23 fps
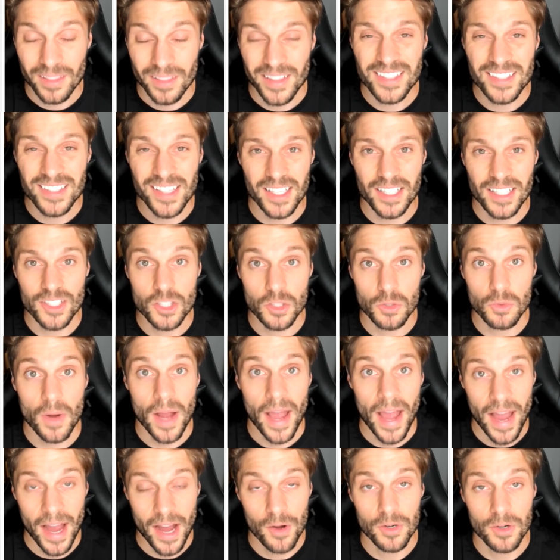let's get into
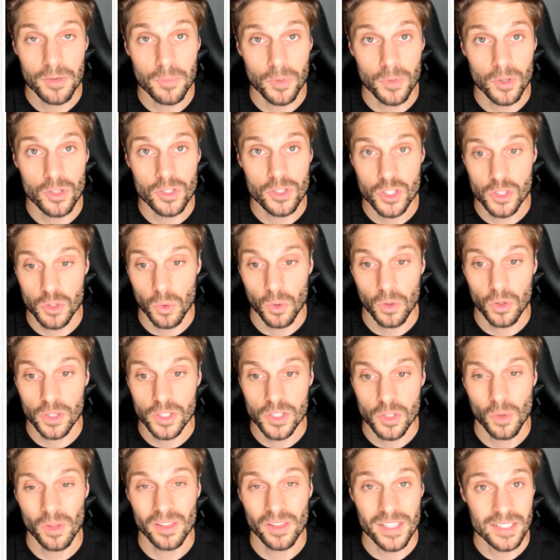how to merge your
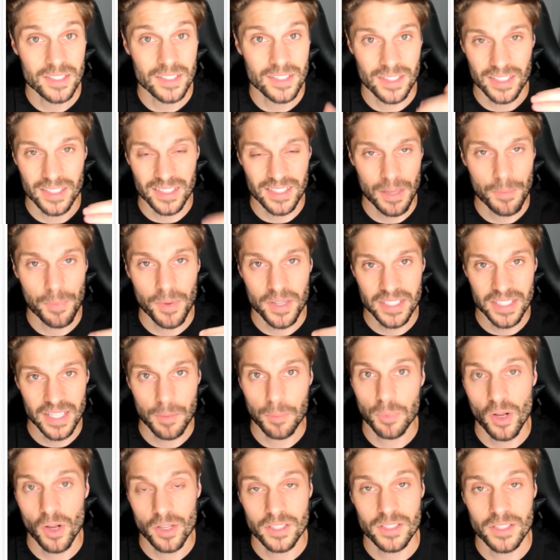lists, the
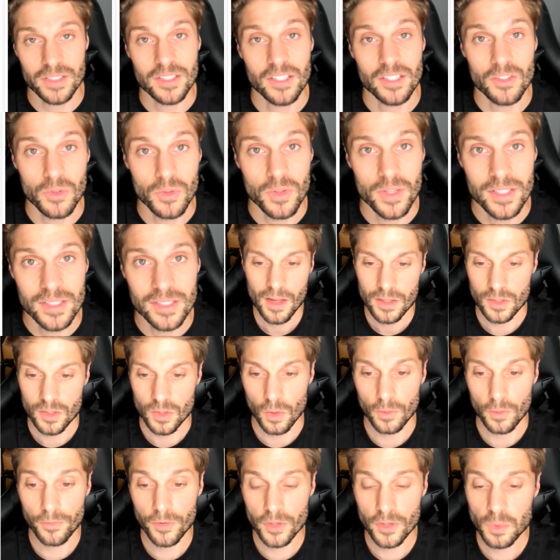step-by-step process to do this.
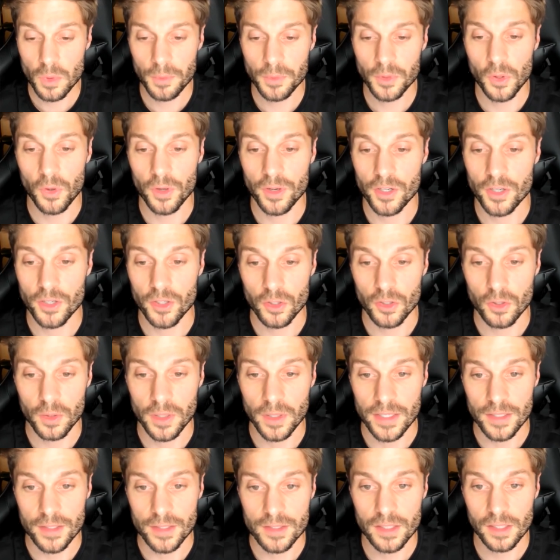So first, what we're going to
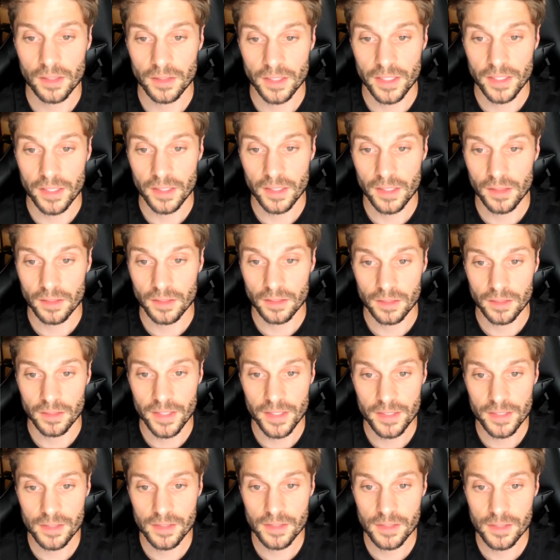do is click
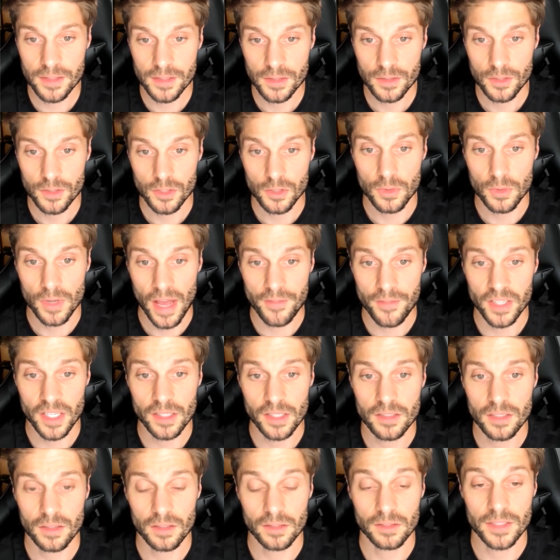Lists to
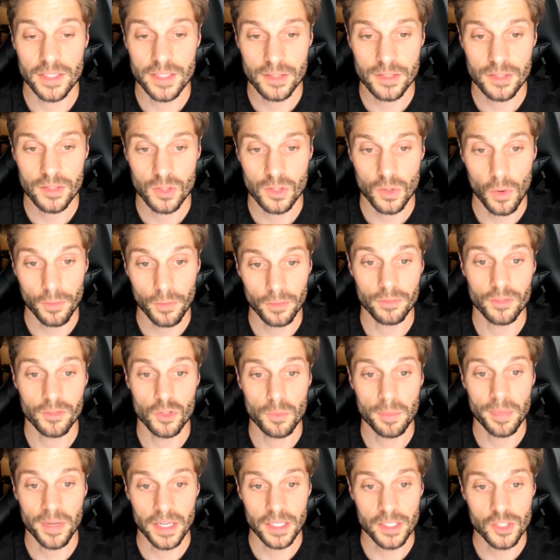navigate to the Lists
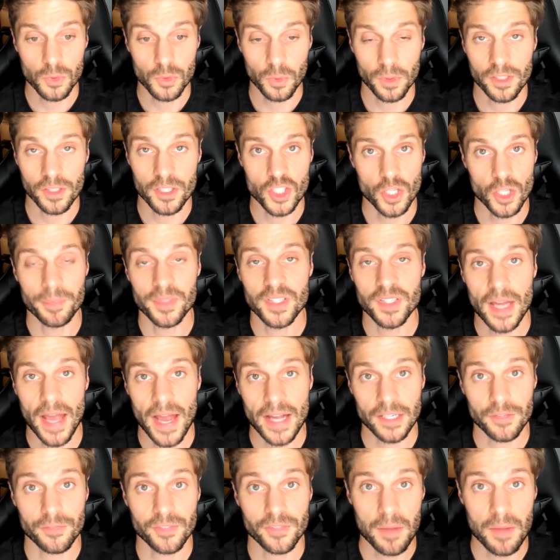overview page. We're going to jump into
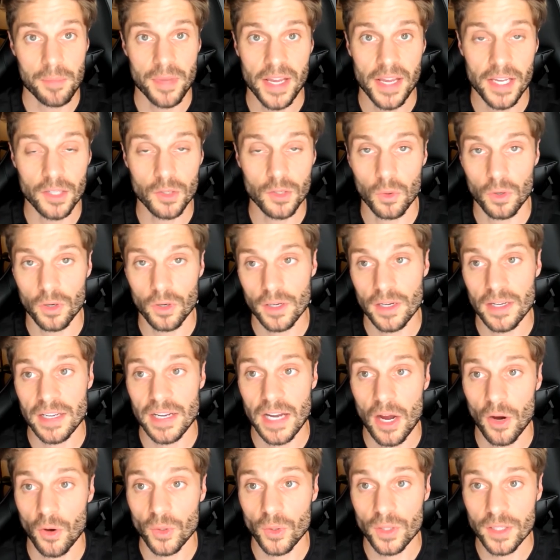ActiveCampaign, or in
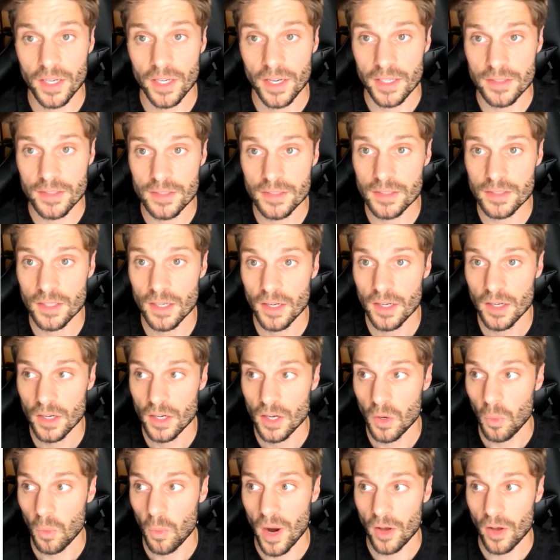our case,
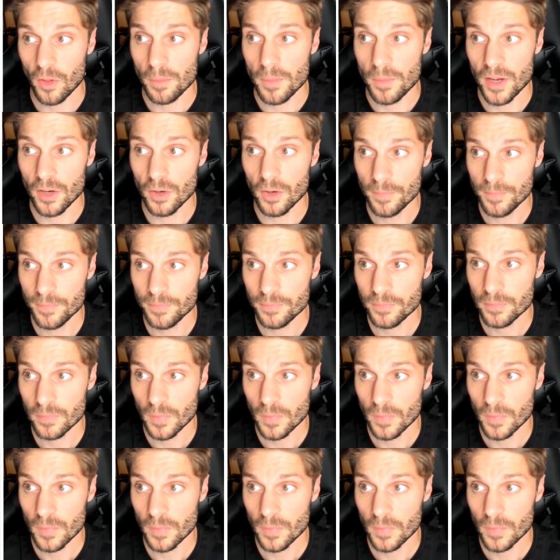Wildmail.